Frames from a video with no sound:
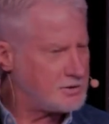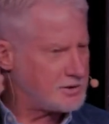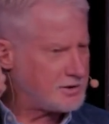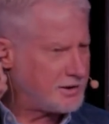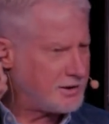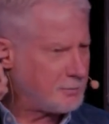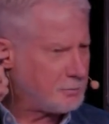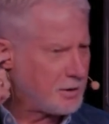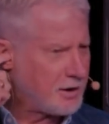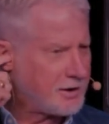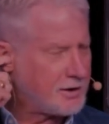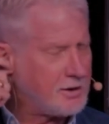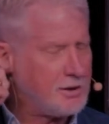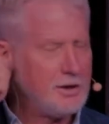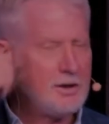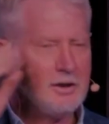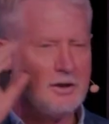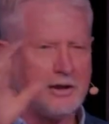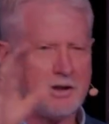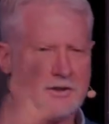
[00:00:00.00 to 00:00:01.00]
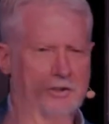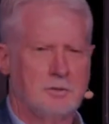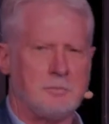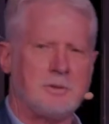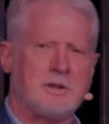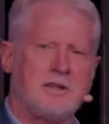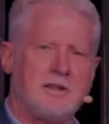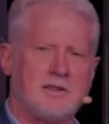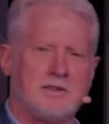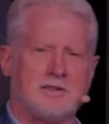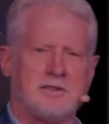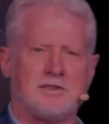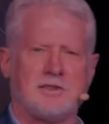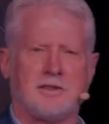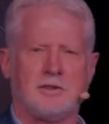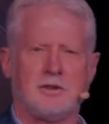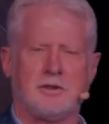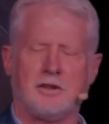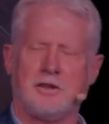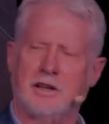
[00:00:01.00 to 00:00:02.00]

And then I'm like, I told my kids, I said, look,